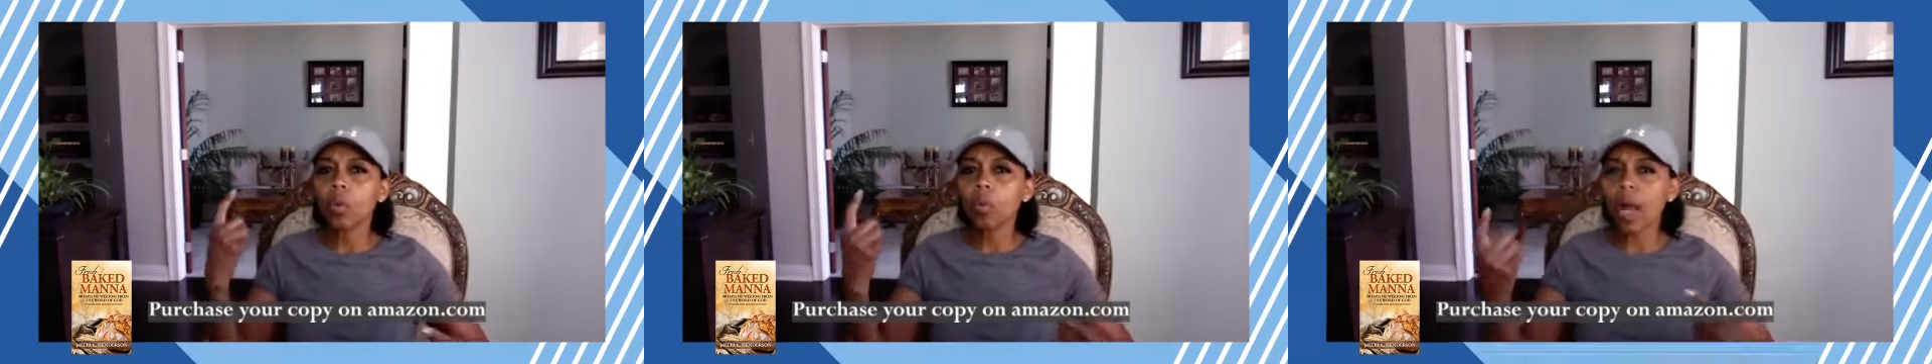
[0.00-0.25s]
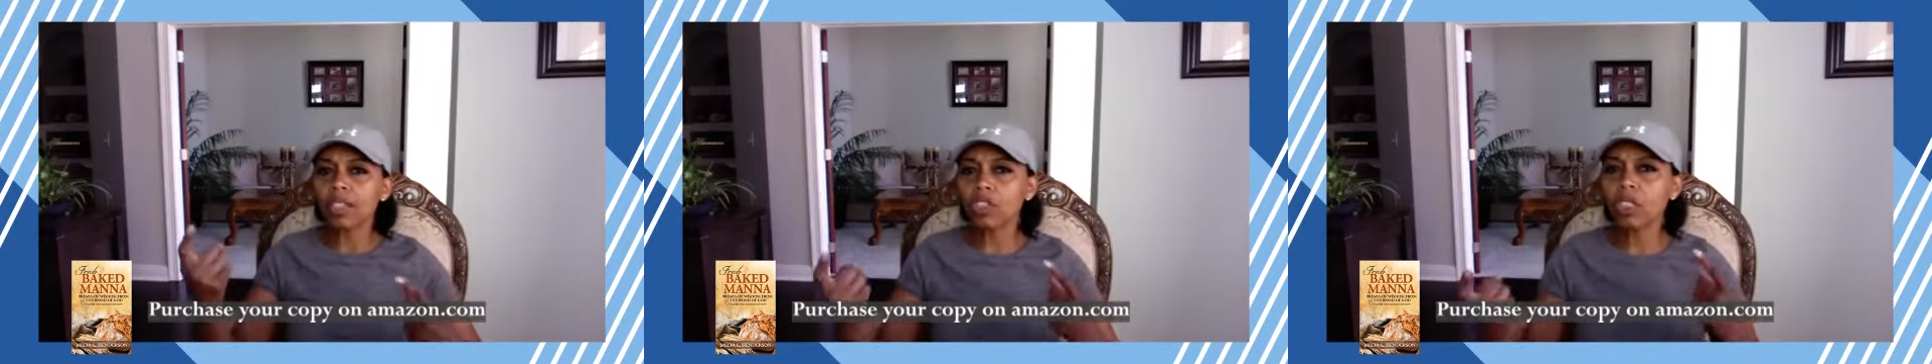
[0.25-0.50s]

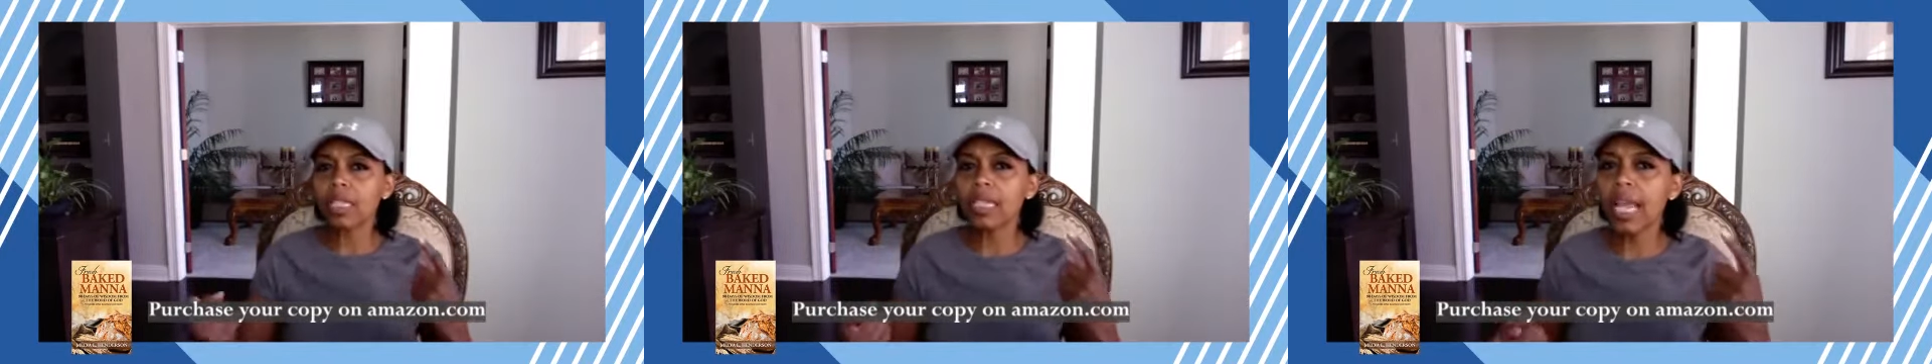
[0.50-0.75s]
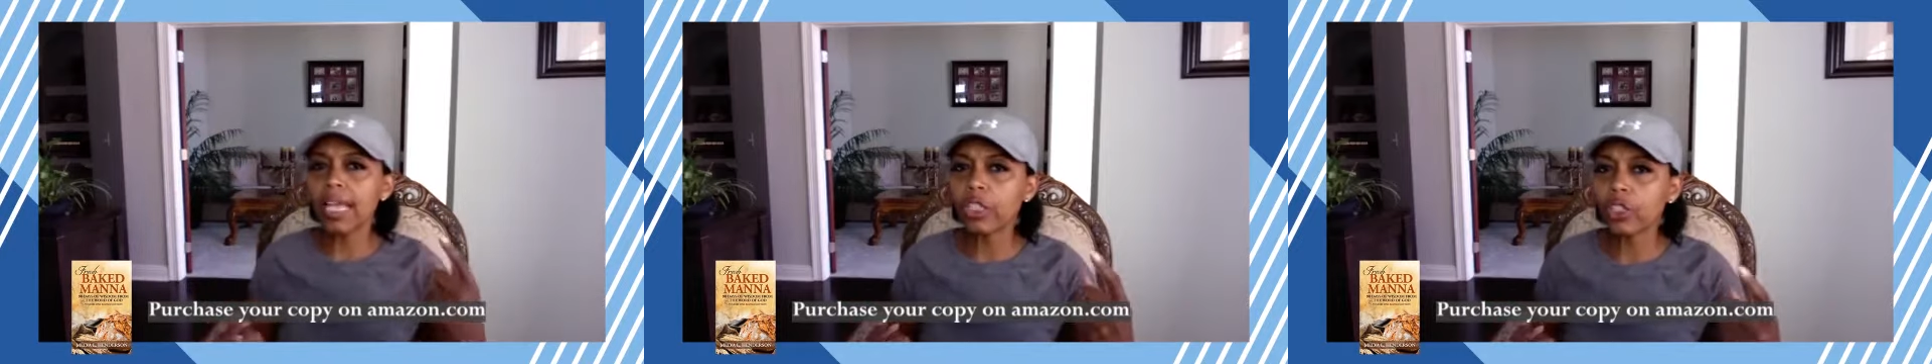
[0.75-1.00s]
watch the
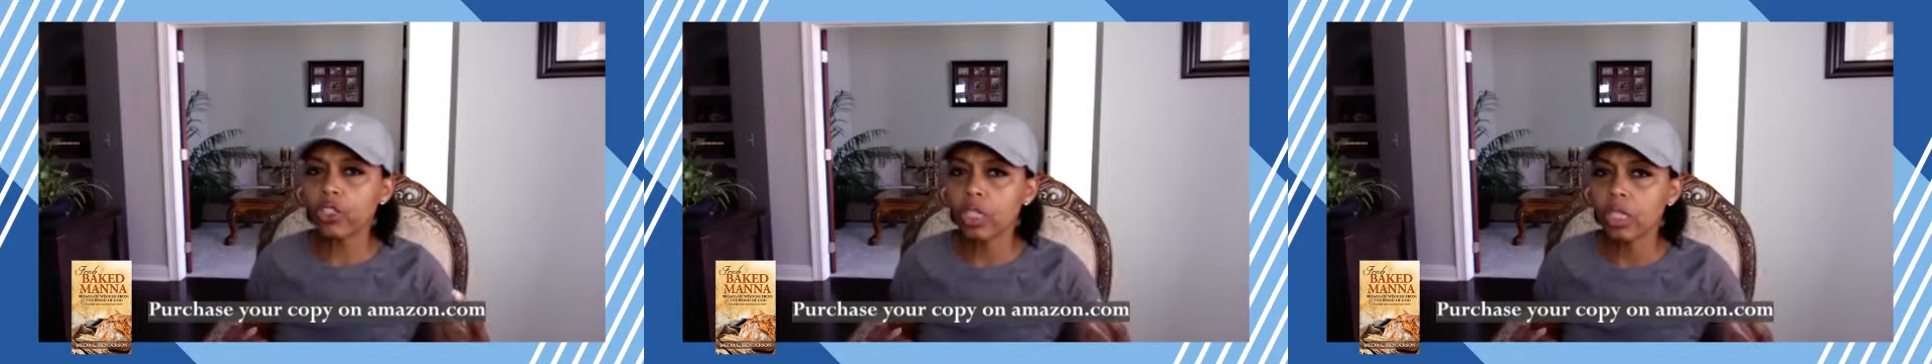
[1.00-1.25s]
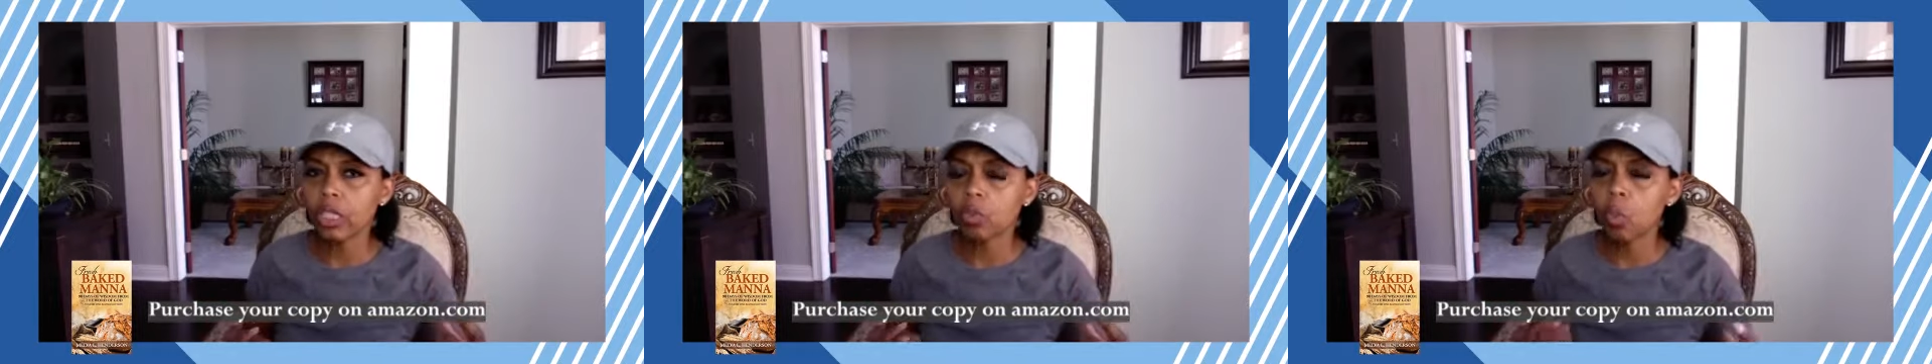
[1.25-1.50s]

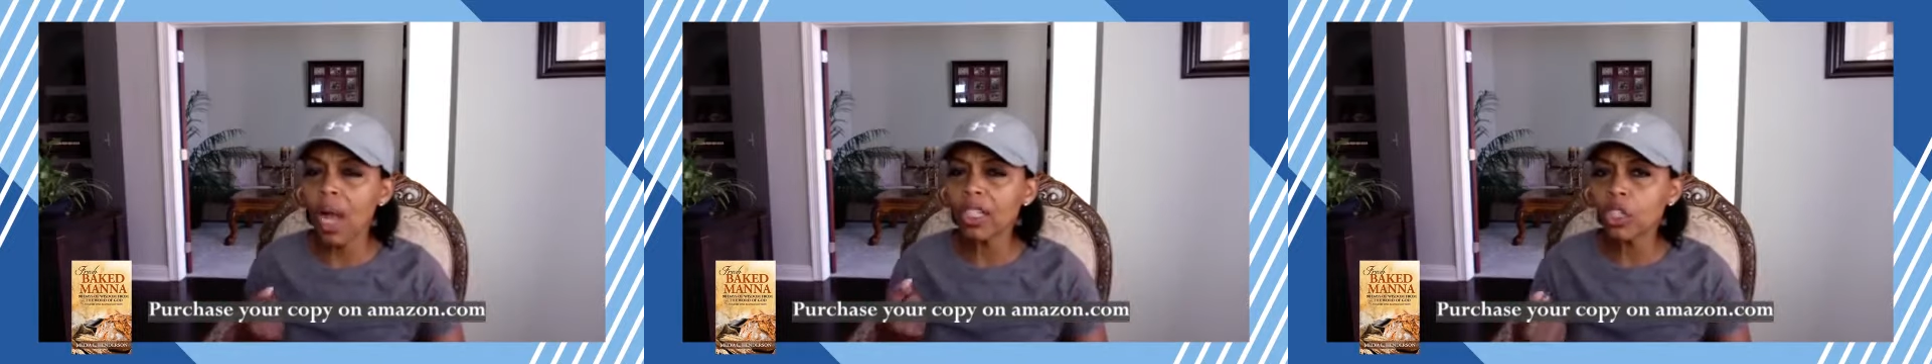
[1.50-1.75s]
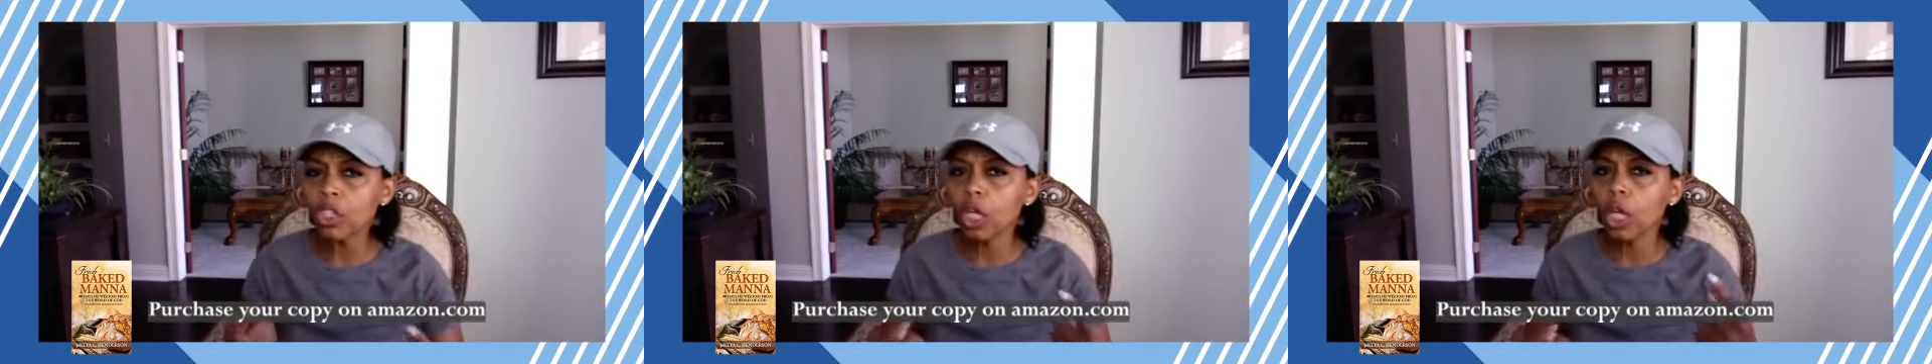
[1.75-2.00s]
nations,
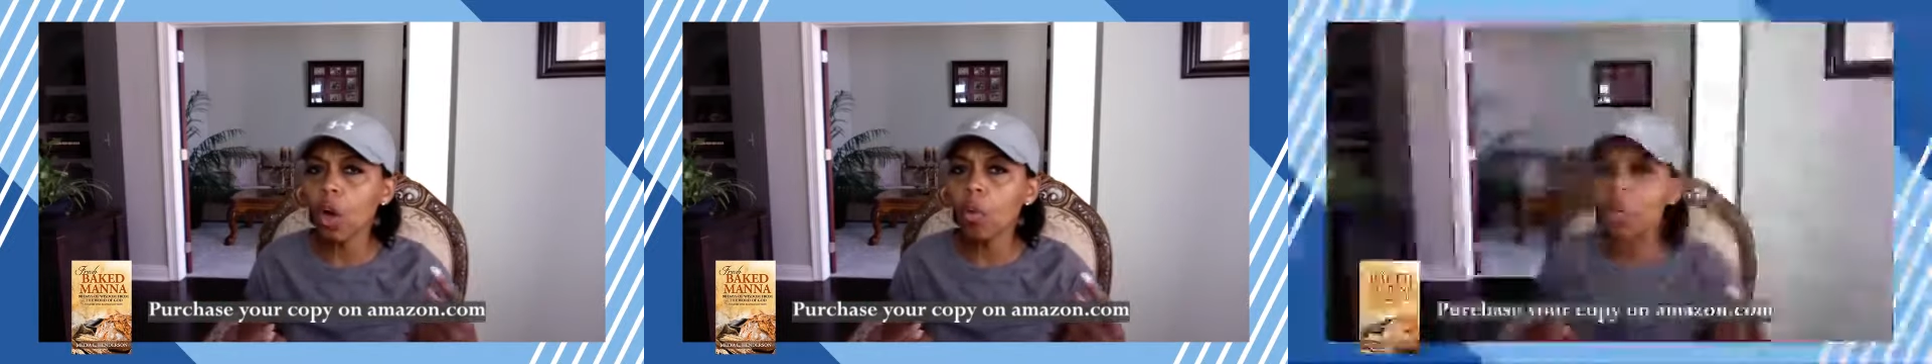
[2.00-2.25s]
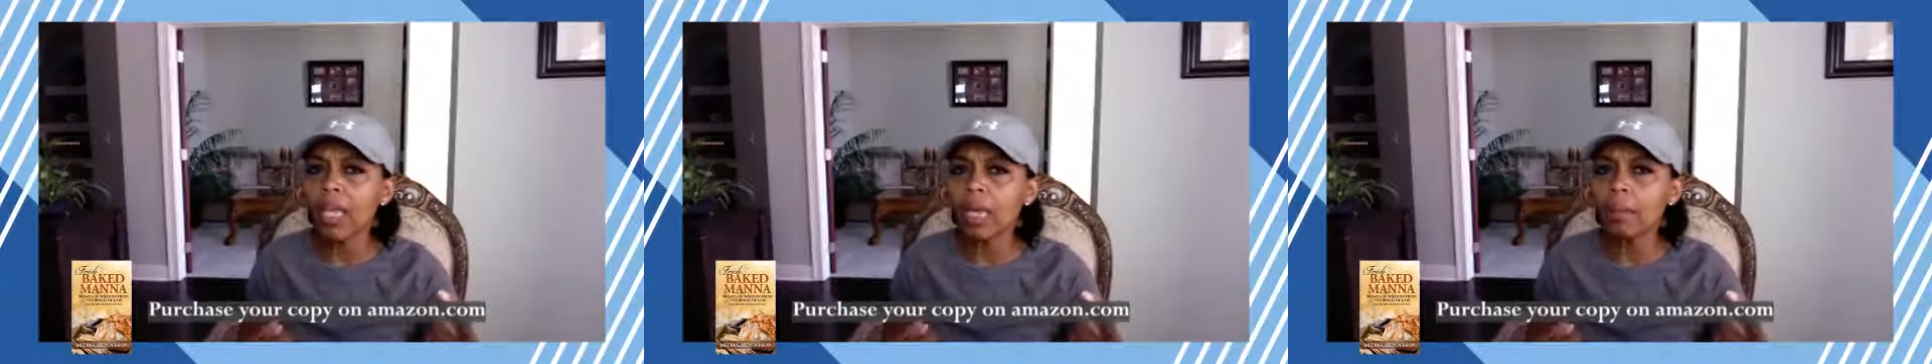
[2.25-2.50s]
watch the
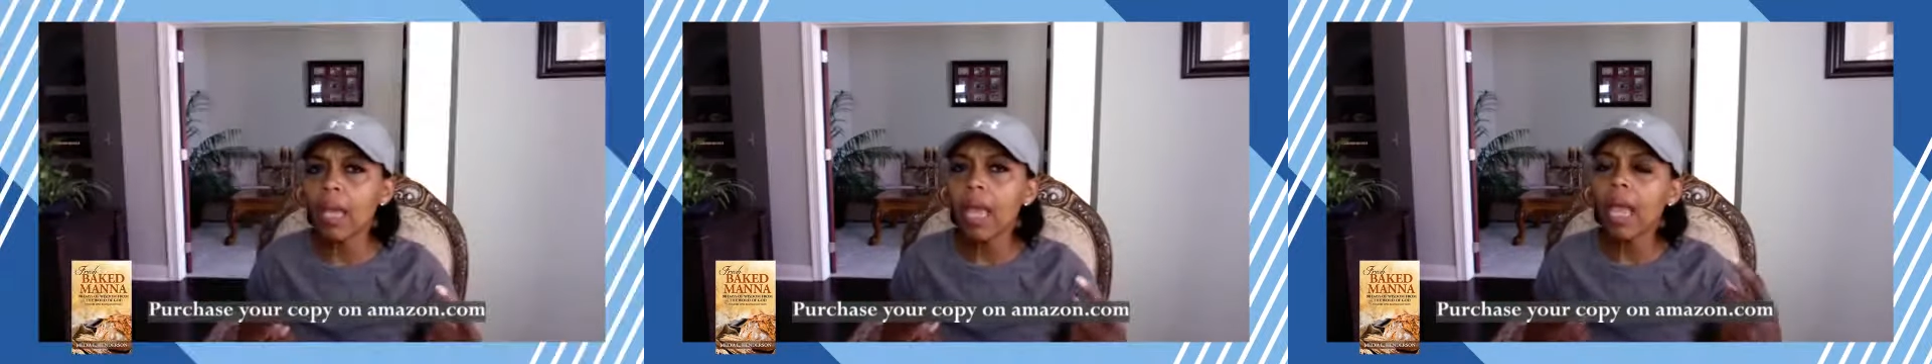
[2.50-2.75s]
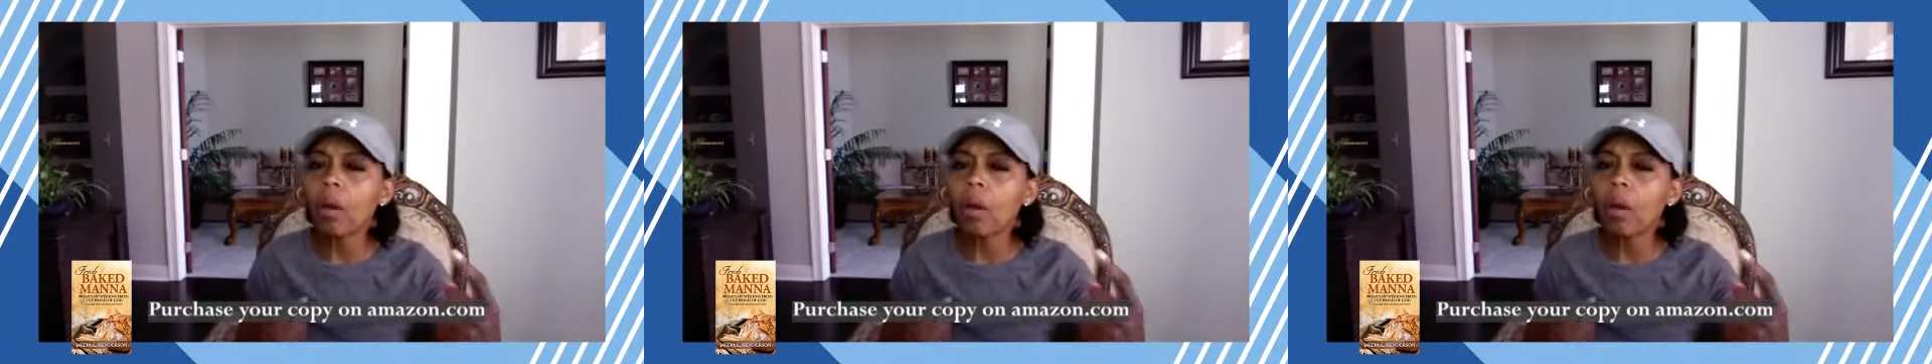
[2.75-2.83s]
going,